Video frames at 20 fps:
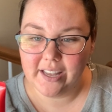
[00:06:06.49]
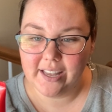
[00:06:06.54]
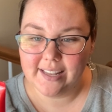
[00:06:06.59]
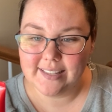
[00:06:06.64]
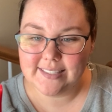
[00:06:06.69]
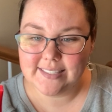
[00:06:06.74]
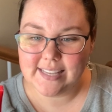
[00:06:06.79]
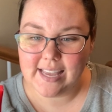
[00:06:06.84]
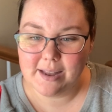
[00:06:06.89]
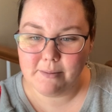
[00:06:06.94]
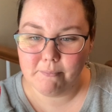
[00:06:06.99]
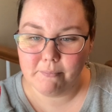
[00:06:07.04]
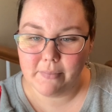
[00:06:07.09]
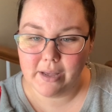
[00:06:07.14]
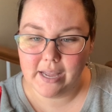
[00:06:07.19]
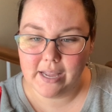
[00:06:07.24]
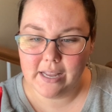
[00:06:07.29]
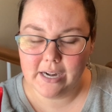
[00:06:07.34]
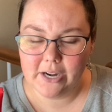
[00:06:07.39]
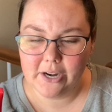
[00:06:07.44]
cuts, and
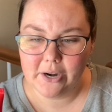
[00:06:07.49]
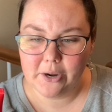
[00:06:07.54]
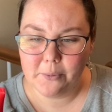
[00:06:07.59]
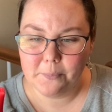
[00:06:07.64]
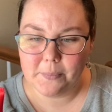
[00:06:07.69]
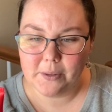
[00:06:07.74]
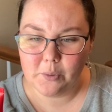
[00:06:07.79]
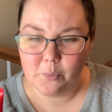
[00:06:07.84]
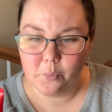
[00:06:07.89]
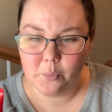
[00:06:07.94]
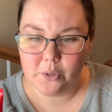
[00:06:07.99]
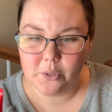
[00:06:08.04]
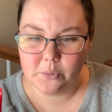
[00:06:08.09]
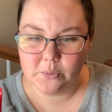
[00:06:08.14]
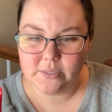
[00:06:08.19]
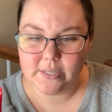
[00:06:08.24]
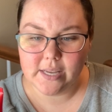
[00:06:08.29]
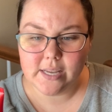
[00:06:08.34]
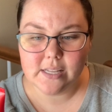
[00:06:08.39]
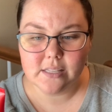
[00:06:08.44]
minor open
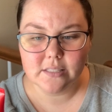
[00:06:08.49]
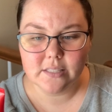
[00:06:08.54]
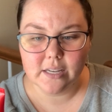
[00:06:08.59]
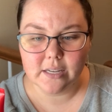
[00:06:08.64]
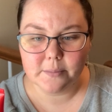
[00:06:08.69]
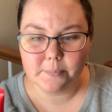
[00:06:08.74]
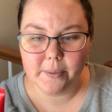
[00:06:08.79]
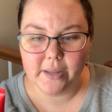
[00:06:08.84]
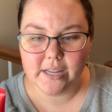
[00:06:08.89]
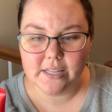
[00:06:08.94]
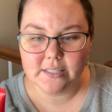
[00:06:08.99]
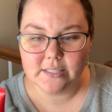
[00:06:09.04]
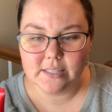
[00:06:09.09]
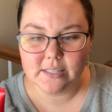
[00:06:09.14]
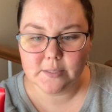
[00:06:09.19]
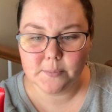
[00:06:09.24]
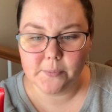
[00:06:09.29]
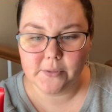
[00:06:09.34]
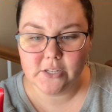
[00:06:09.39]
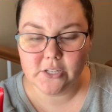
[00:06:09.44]
wounds, insect bites,
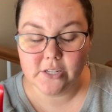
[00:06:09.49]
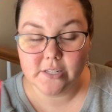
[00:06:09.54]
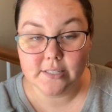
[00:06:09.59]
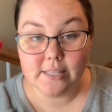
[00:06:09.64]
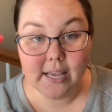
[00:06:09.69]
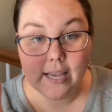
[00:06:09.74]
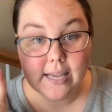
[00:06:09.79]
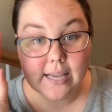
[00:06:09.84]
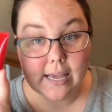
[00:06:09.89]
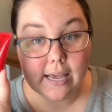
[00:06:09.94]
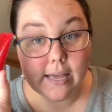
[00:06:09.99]
splinters,